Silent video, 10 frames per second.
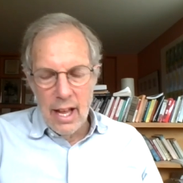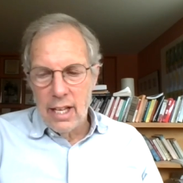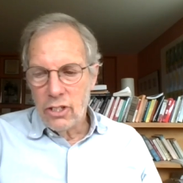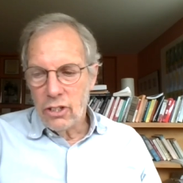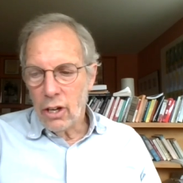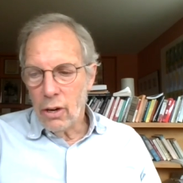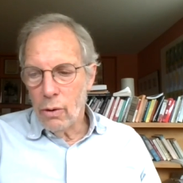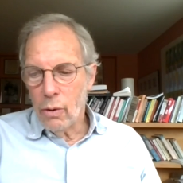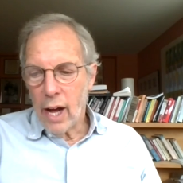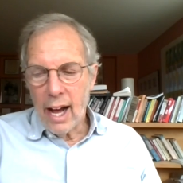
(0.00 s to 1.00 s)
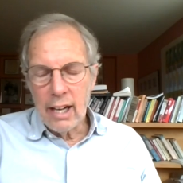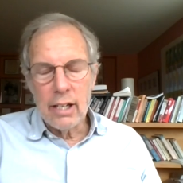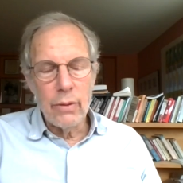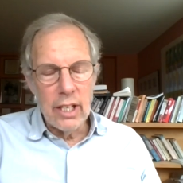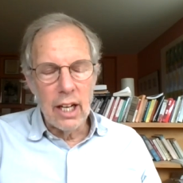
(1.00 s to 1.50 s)
so how
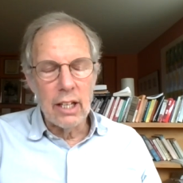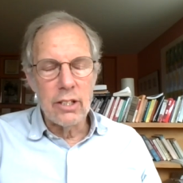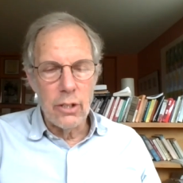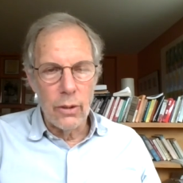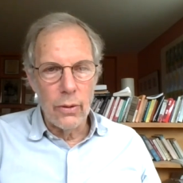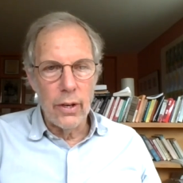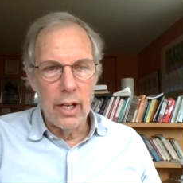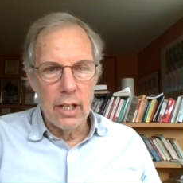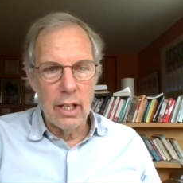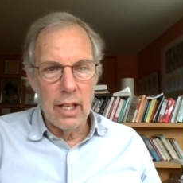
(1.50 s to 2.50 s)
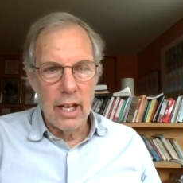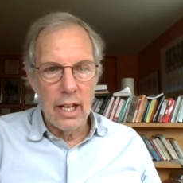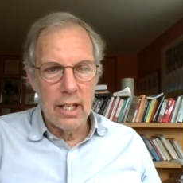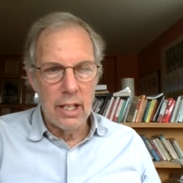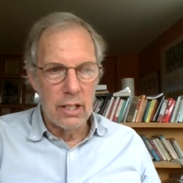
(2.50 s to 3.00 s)
can we tell a story
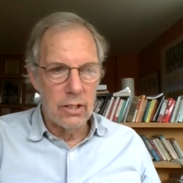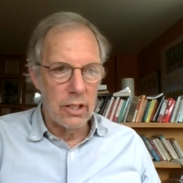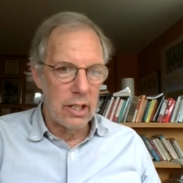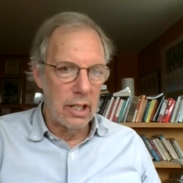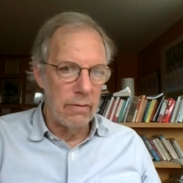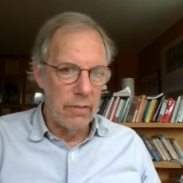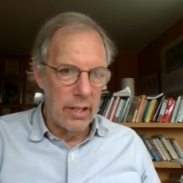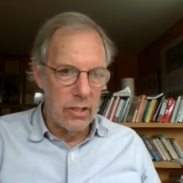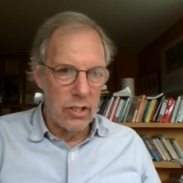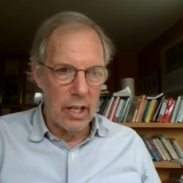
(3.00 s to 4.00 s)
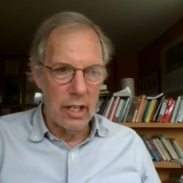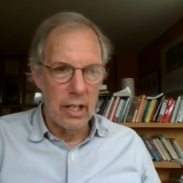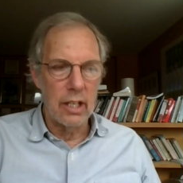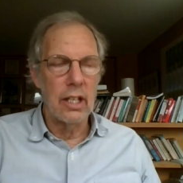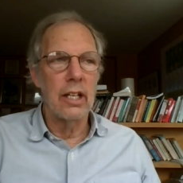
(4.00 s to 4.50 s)
that is
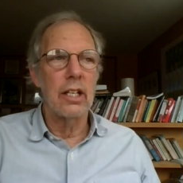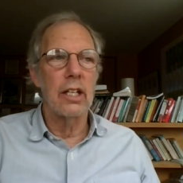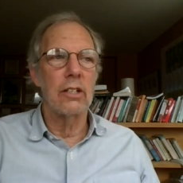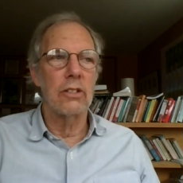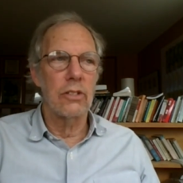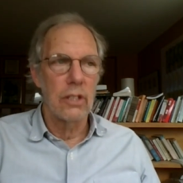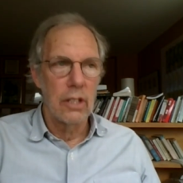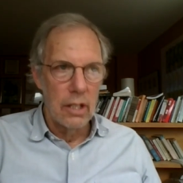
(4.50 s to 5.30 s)
convincing, that is,